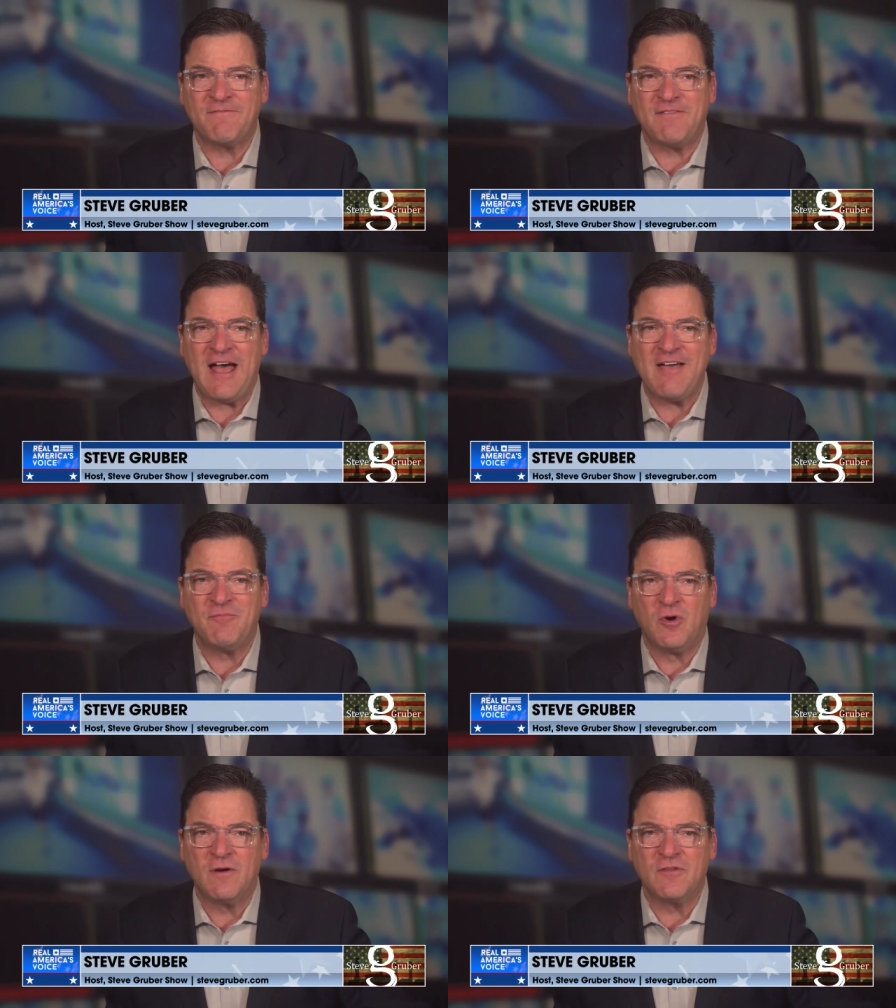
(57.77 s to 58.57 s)
left
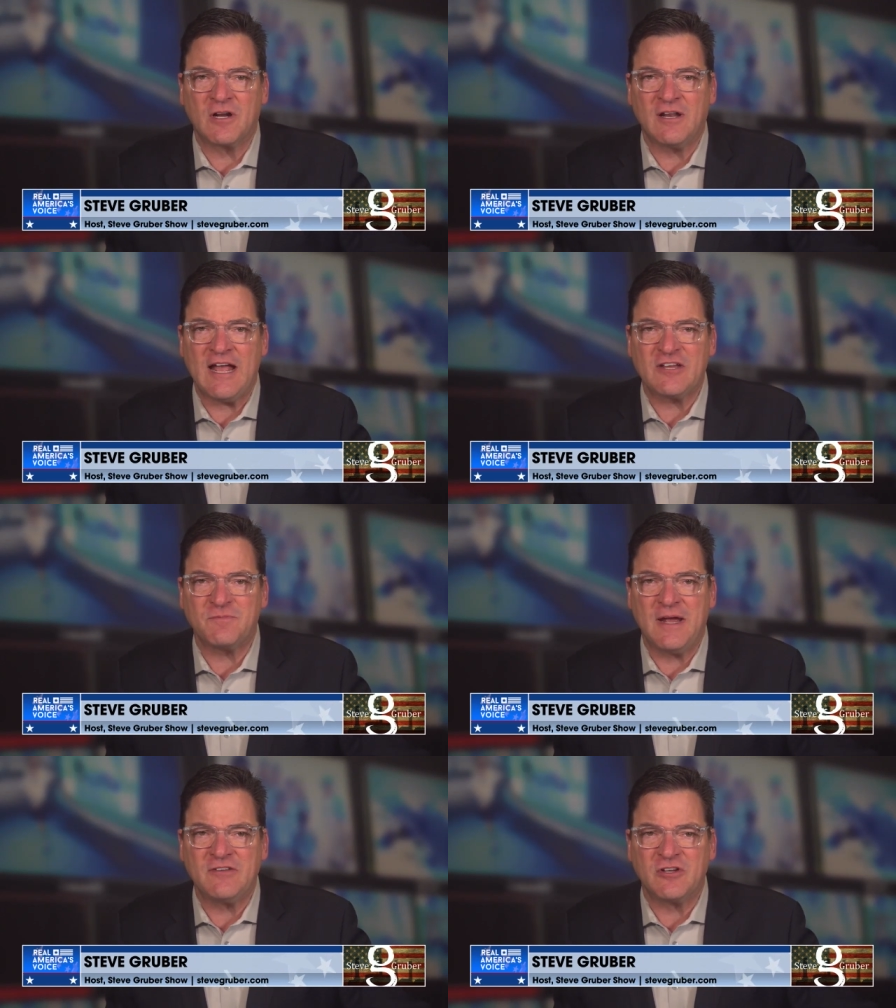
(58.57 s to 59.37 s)
5 more of their
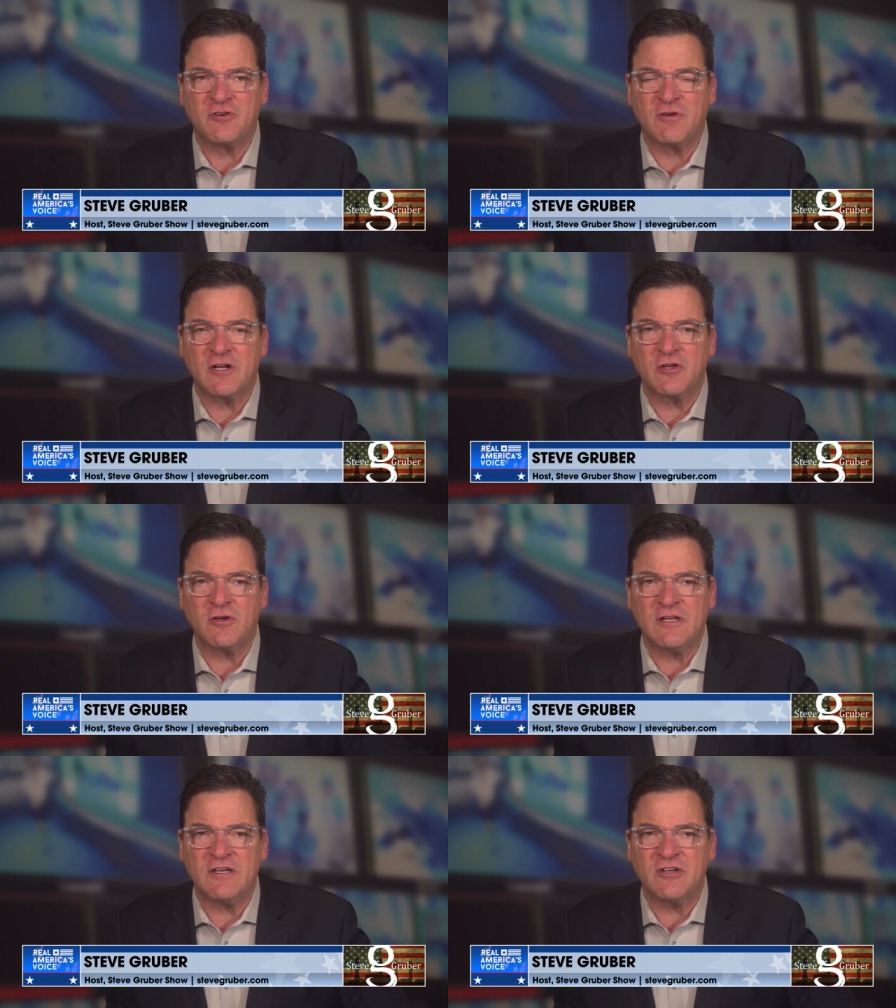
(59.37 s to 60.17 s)
classmates in
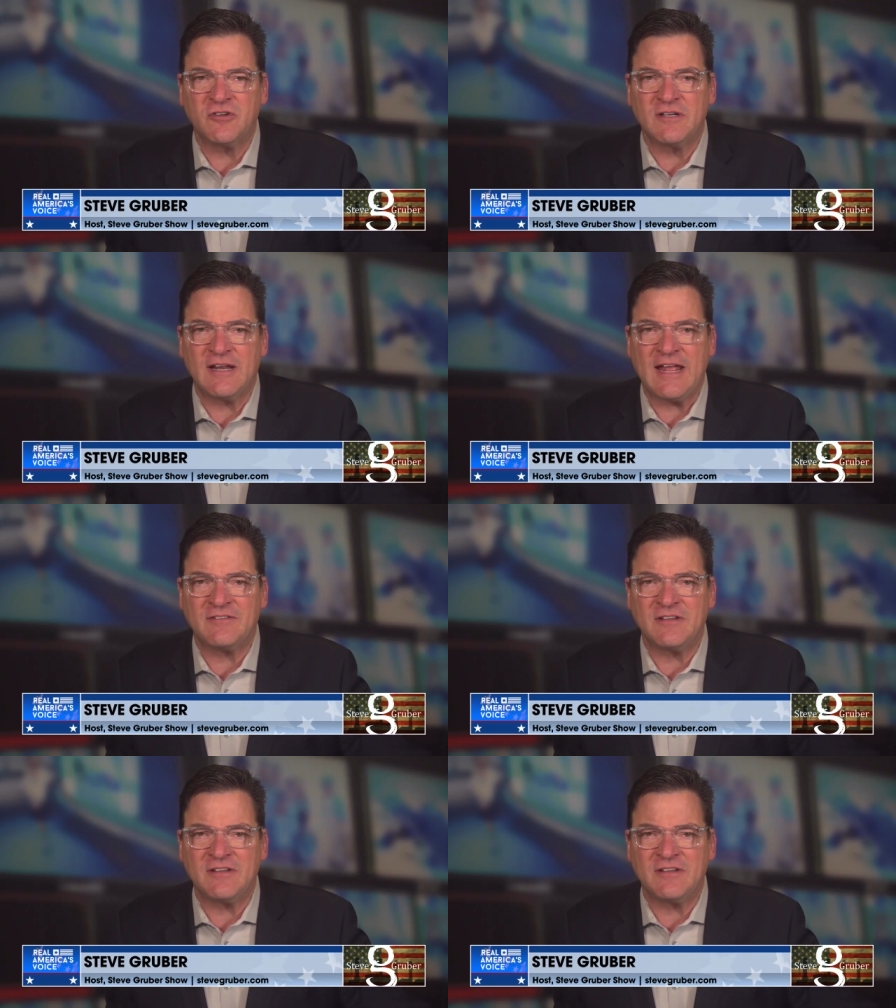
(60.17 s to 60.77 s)
critical condition at